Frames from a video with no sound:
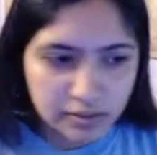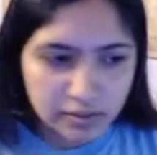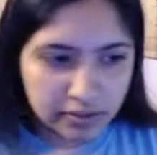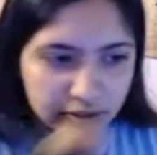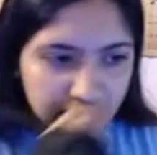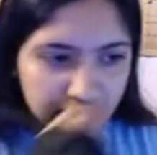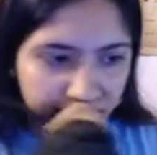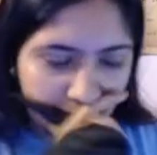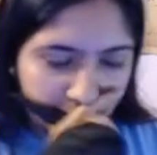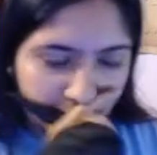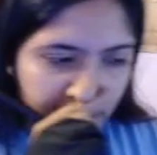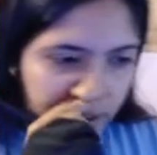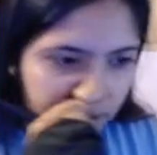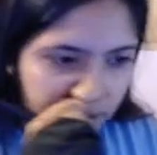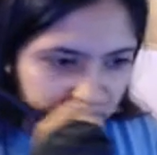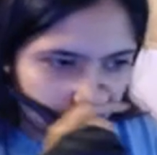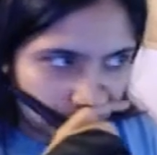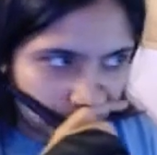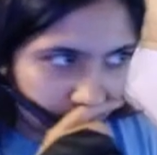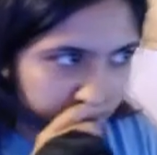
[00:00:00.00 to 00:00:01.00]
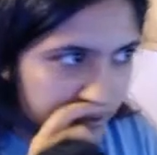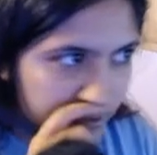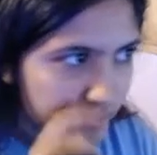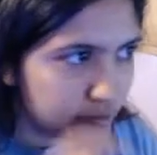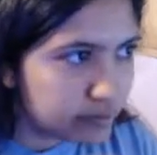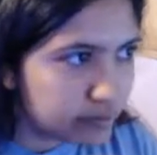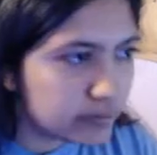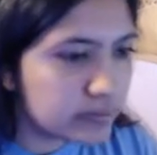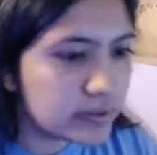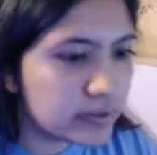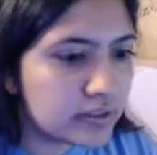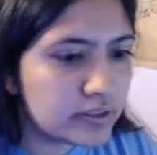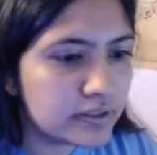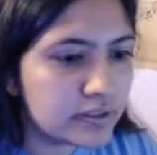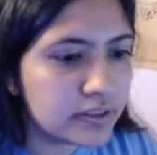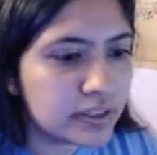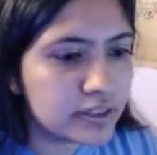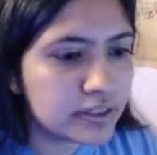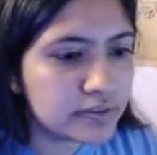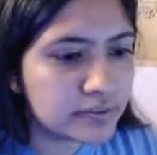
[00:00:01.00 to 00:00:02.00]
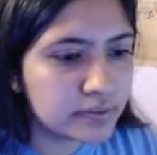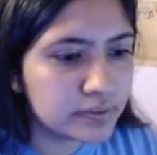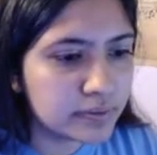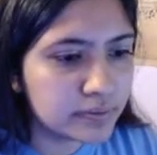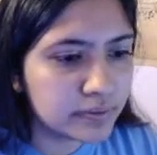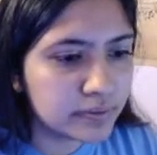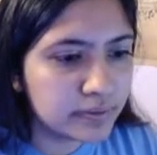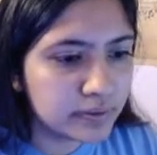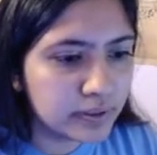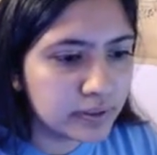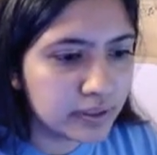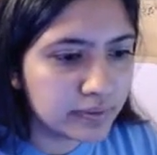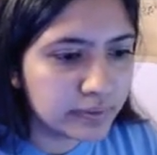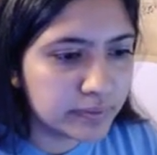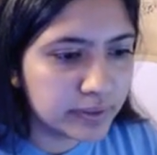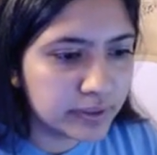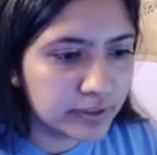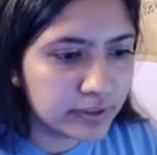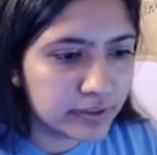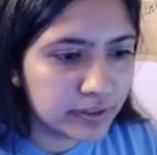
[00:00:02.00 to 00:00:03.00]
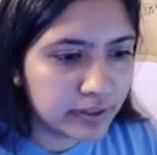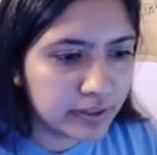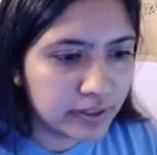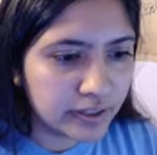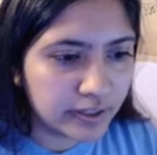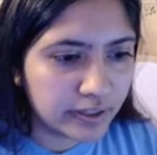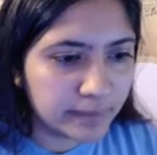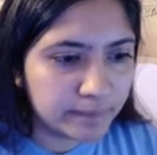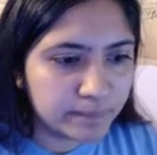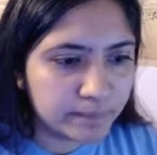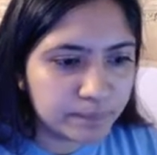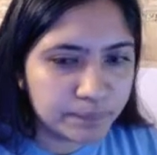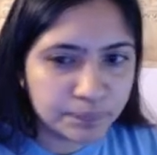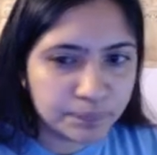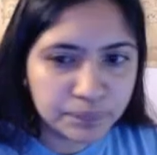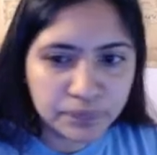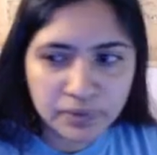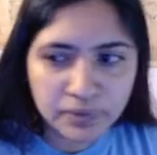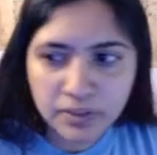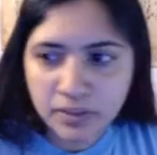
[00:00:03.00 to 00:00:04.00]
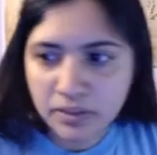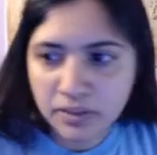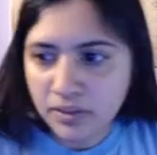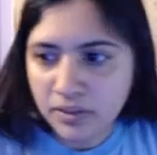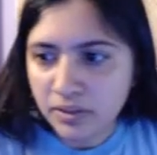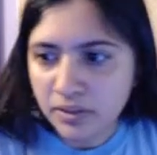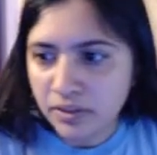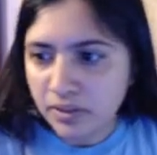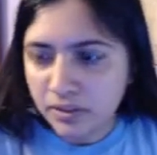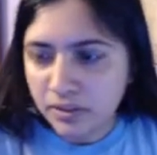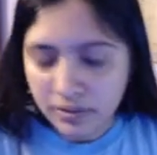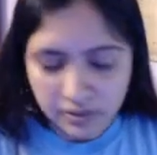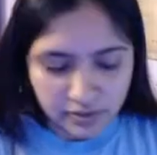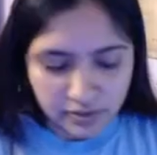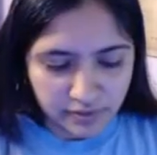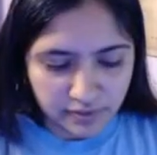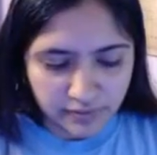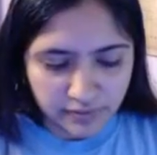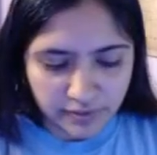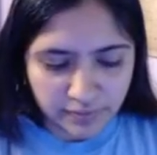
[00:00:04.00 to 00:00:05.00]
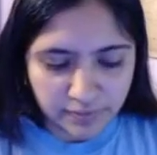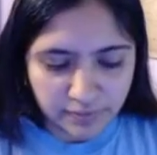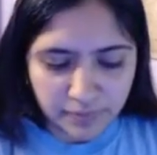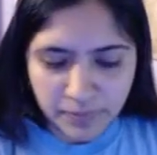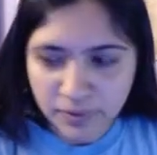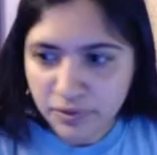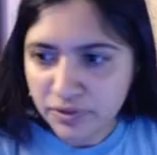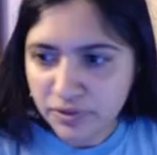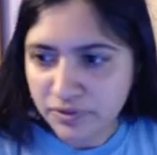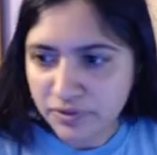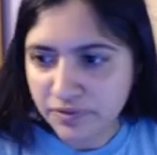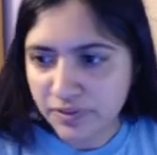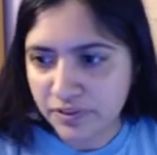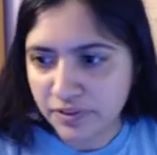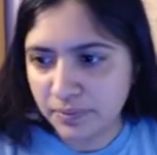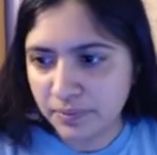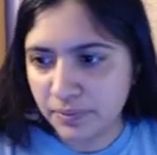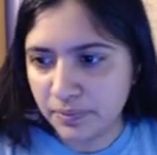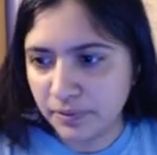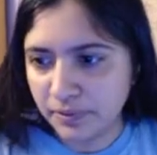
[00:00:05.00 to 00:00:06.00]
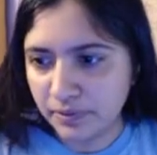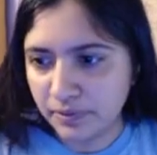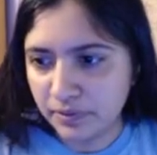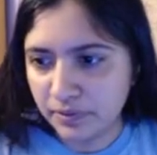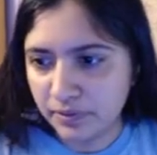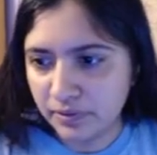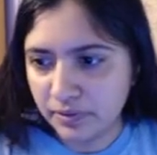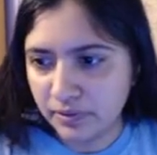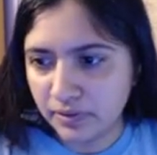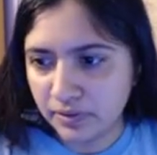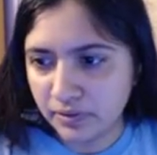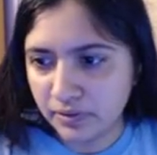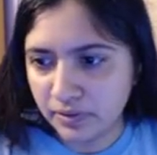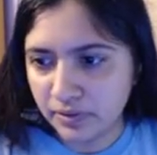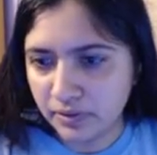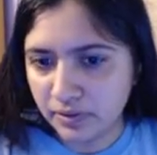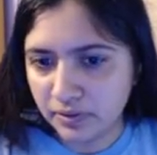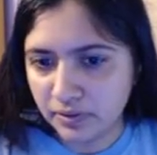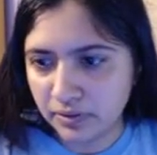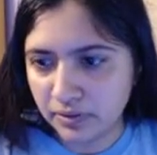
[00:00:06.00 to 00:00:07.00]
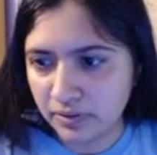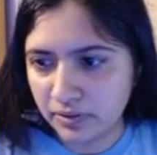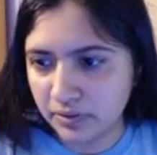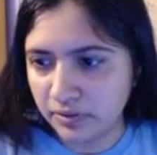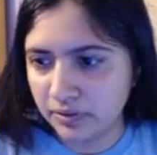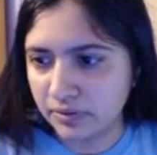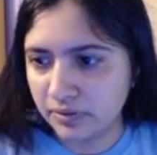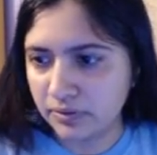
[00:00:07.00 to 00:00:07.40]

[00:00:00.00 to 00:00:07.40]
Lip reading: the actions. No wonder things are looking weird. Alright, let's see, the merge visible, no,